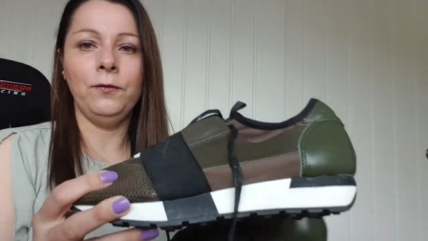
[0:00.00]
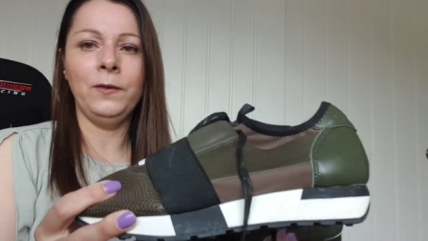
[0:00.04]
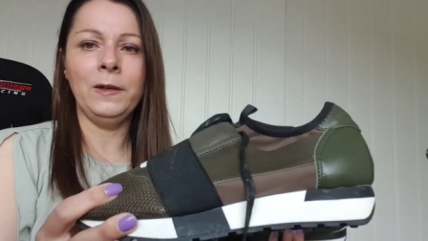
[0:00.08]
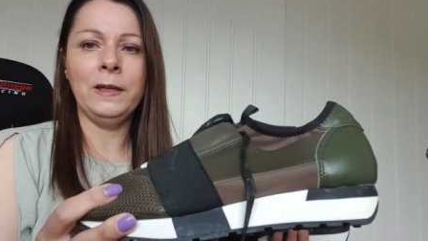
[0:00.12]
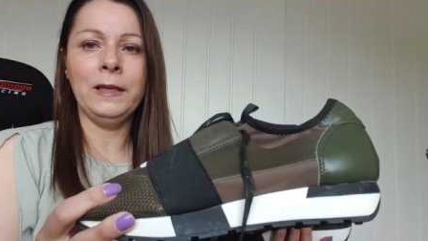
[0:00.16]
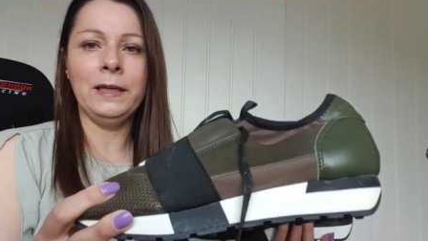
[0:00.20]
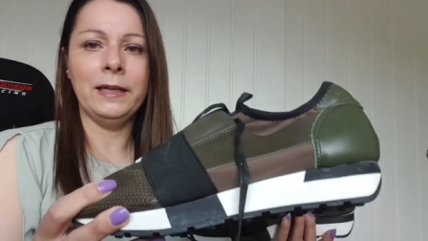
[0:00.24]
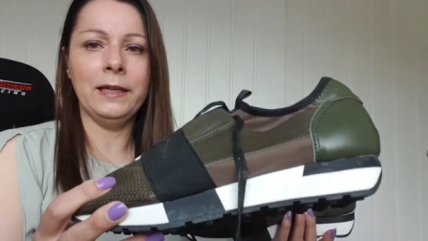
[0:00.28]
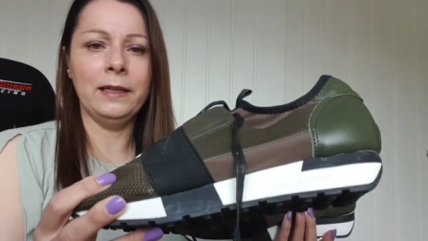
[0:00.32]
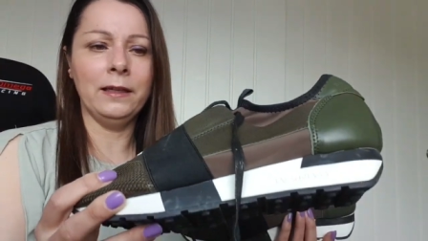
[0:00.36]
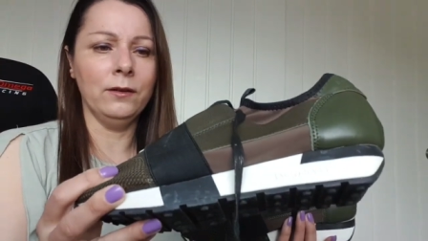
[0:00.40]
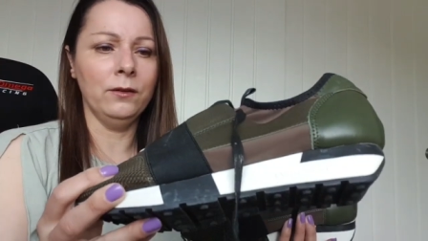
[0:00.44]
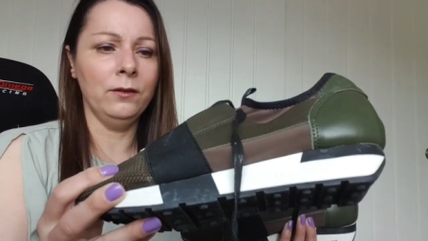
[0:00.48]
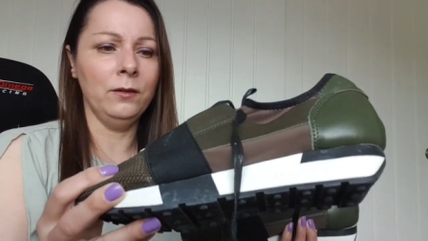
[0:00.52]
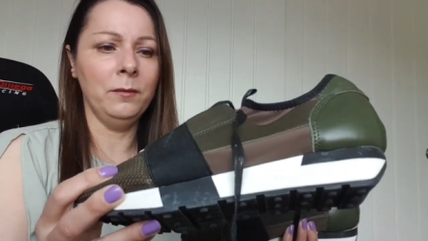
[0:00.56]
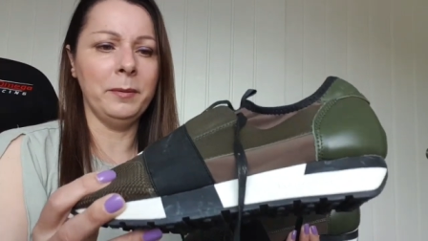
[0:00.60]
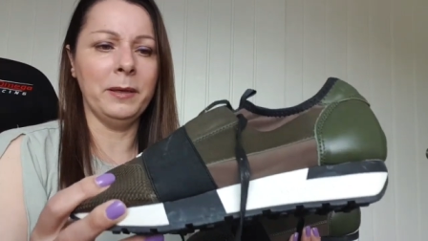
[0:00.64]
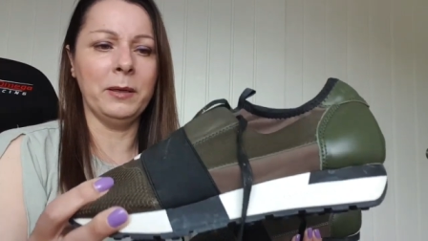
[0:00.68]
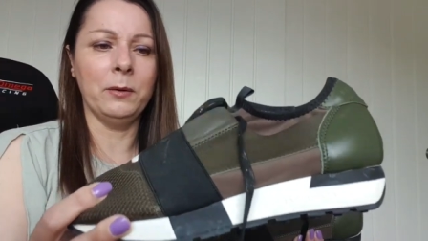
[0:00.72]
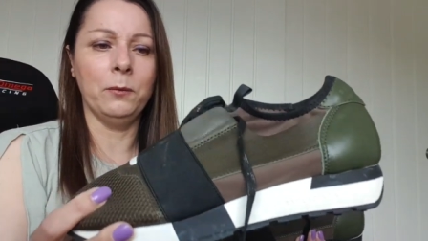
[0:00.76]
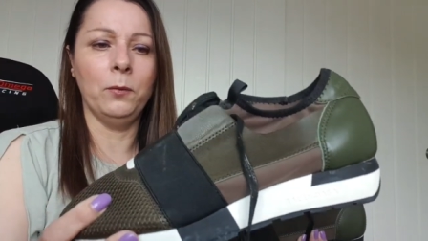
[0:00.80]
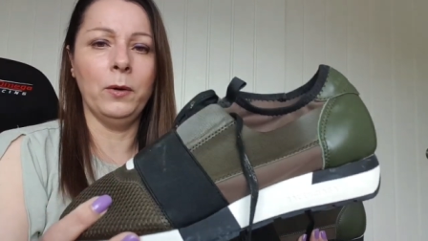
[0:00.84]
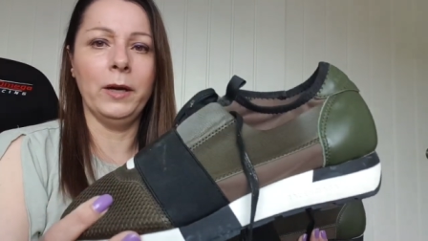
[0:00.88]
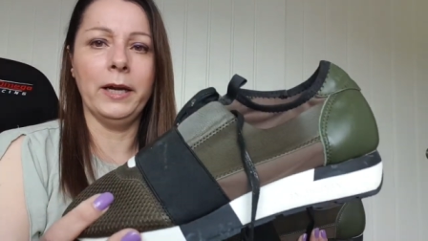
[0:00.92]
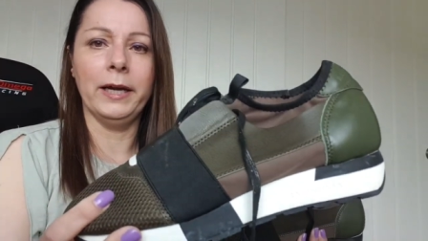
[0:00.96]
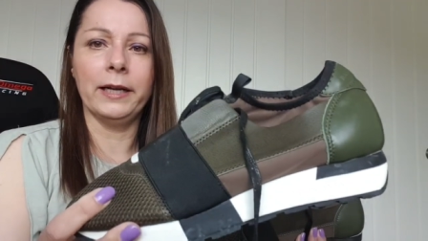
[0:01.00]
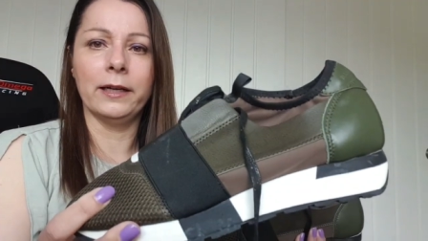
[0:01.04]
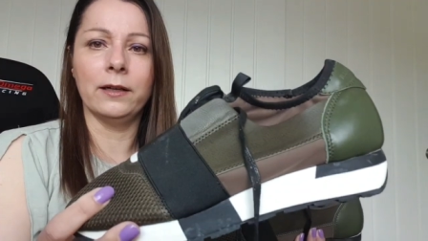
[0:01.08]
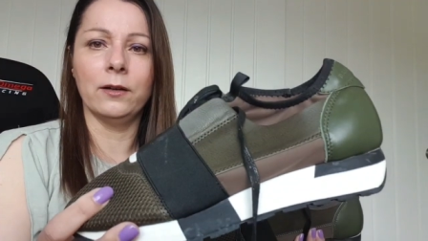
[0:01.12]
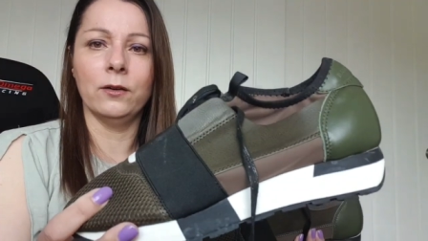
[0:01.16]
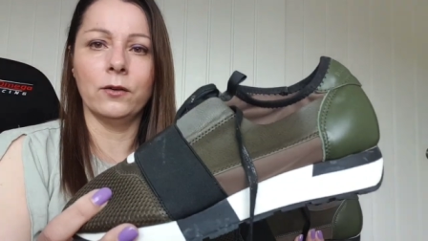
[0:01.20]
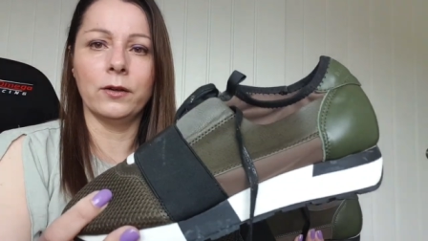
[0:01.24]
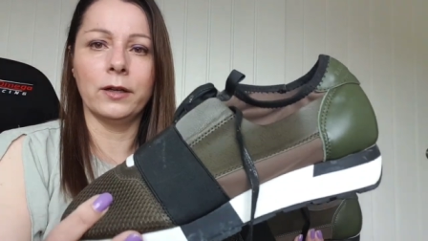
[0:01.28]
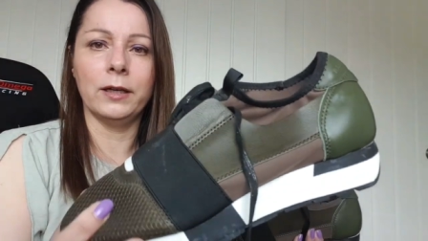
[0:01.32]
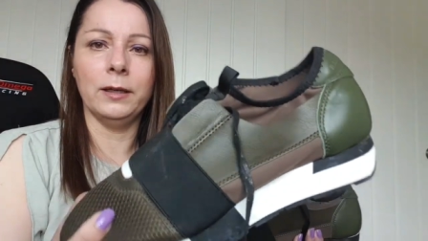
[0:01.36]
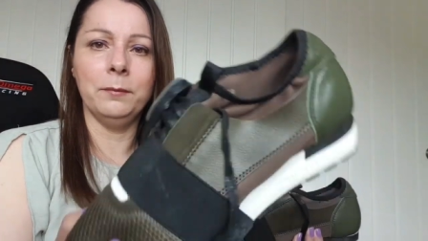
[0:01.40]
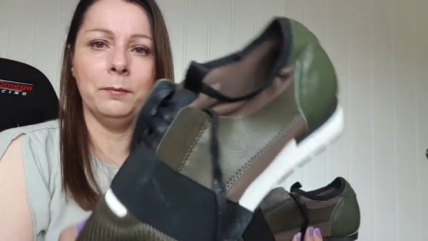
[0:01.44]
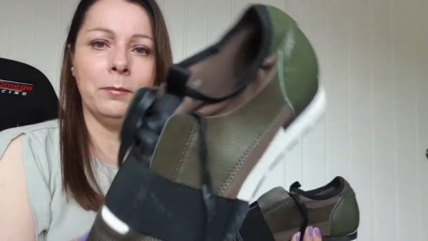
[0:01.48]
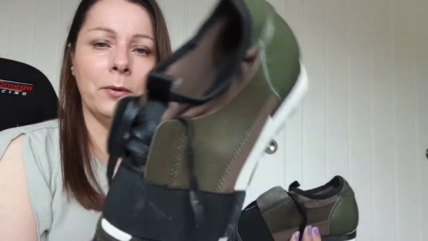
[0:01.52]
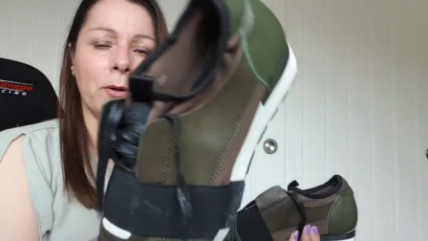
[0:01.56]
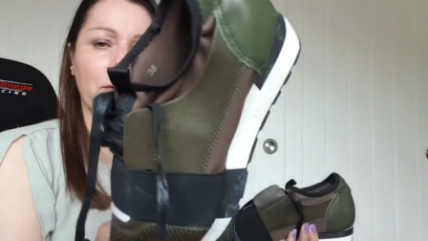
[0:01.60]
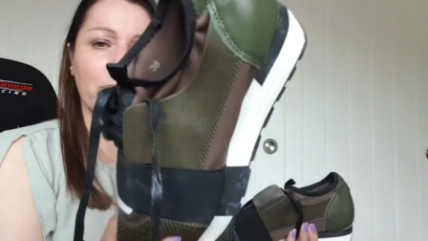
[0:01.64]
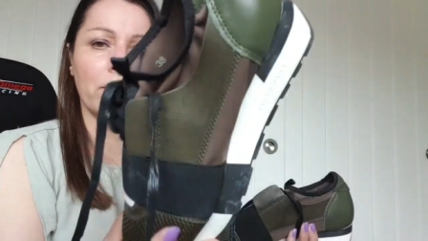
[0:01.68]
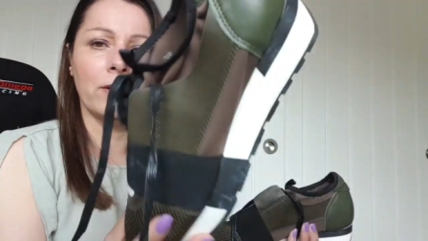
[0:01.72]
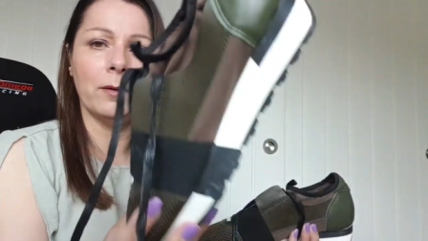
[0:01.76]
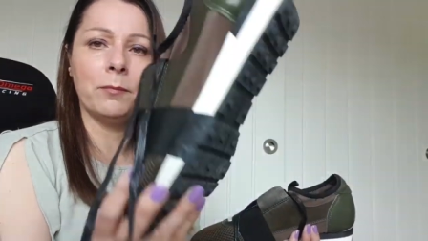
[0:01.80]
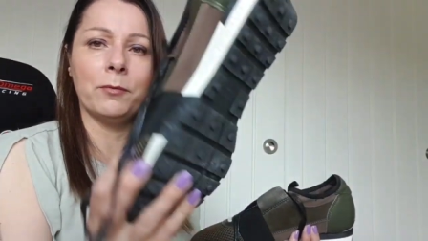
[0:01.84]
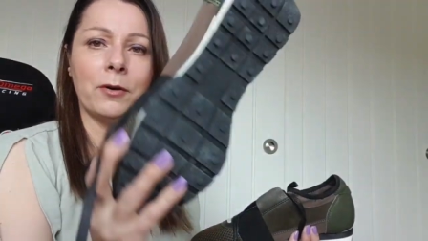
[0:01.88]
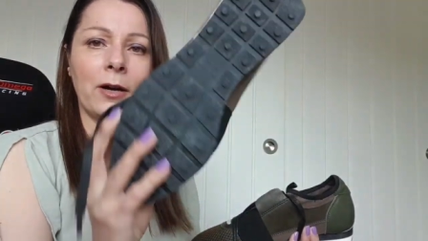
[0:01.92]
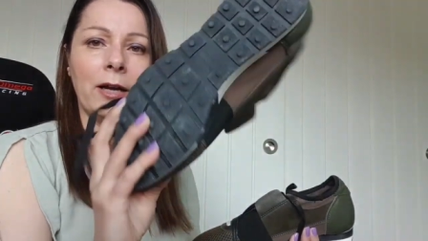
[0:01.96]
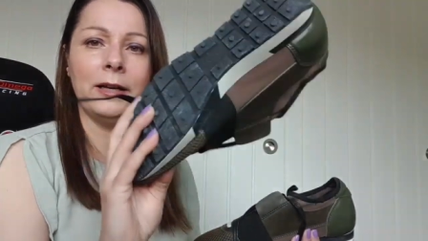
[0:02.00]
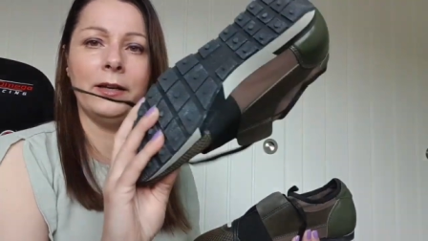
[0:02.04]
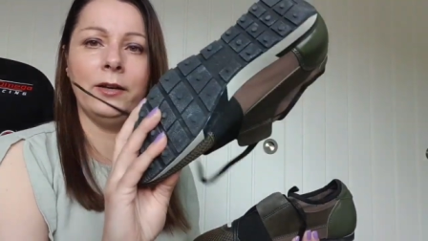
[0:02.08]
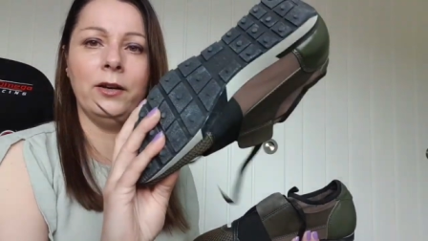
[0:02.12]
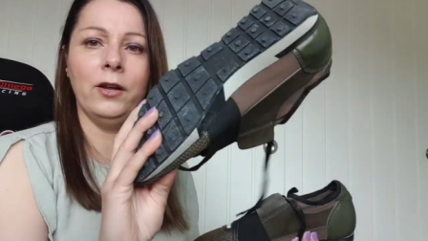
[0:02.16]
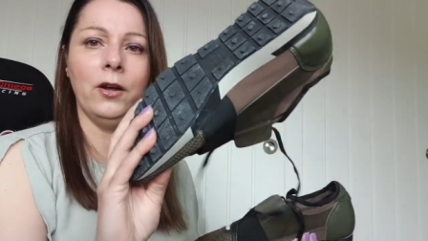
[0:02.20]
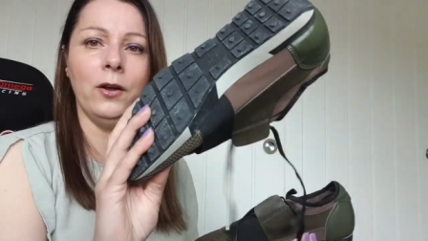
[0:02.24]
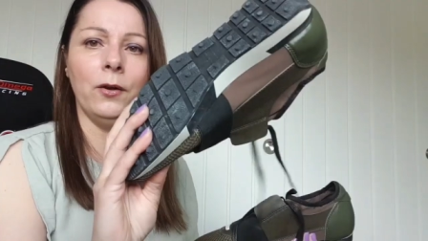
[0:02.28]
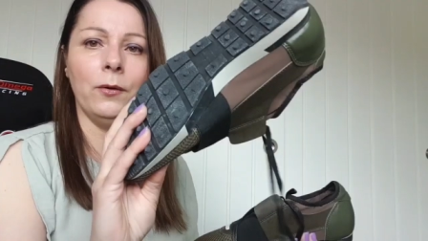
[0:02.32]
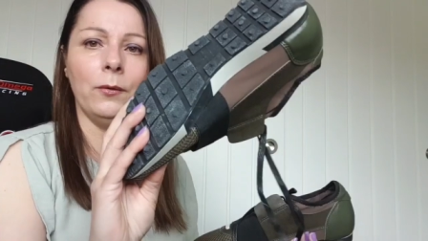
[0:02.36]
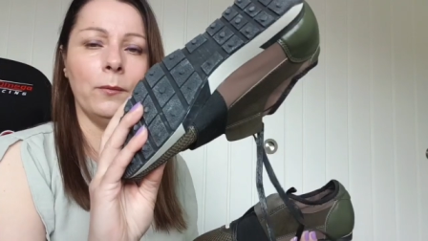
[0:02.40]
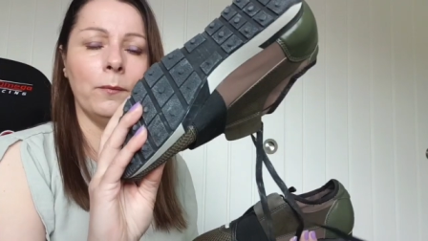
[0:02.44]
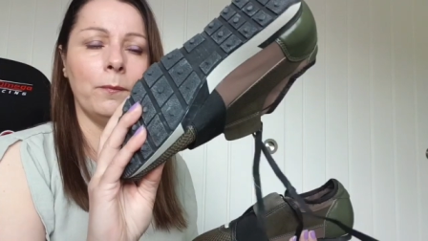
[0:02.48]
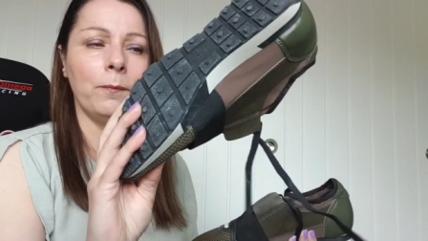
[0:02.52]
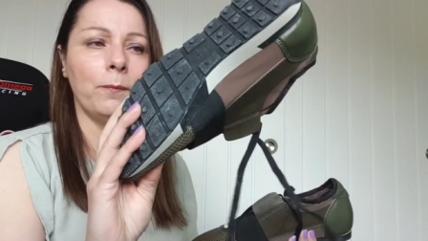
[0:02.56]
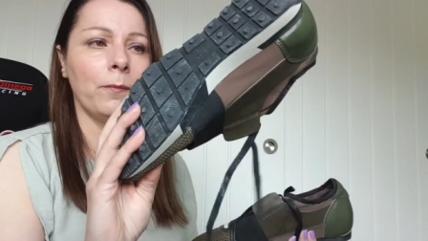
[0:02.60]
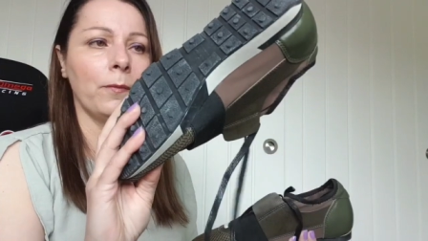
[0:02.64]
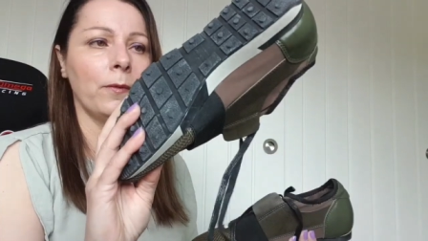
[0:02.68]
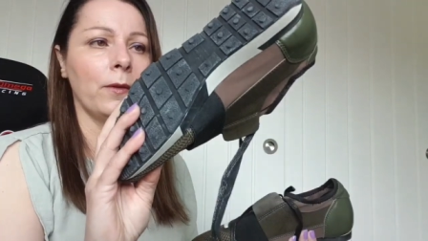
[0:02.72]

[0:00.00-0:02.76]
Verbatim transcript: Thinking they're a bit weird looking, but they're brand new.